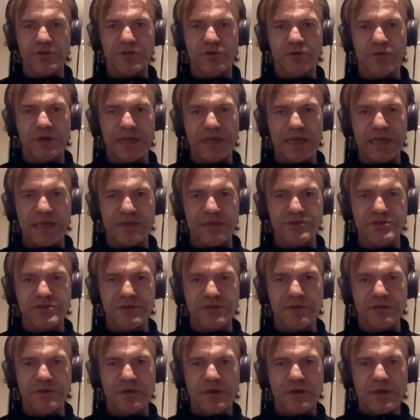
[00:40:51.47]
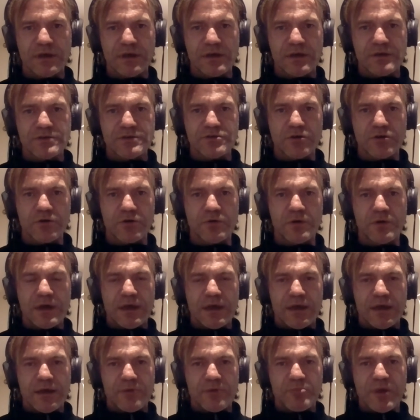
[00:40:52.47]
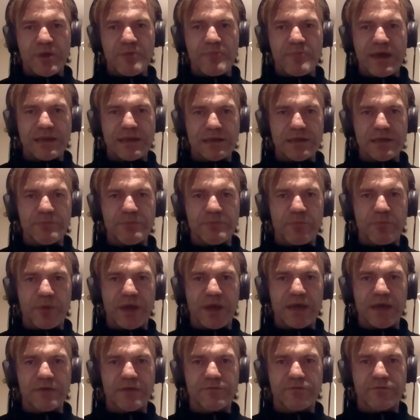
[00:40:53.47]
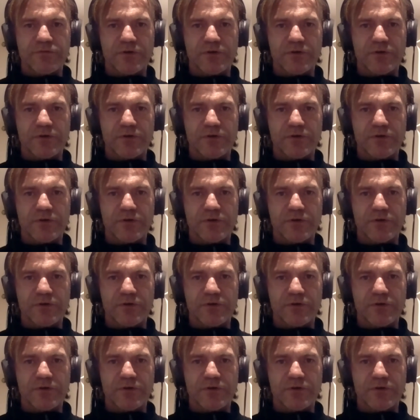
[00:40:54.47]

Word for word: You're going to get injured, so be mentally prepared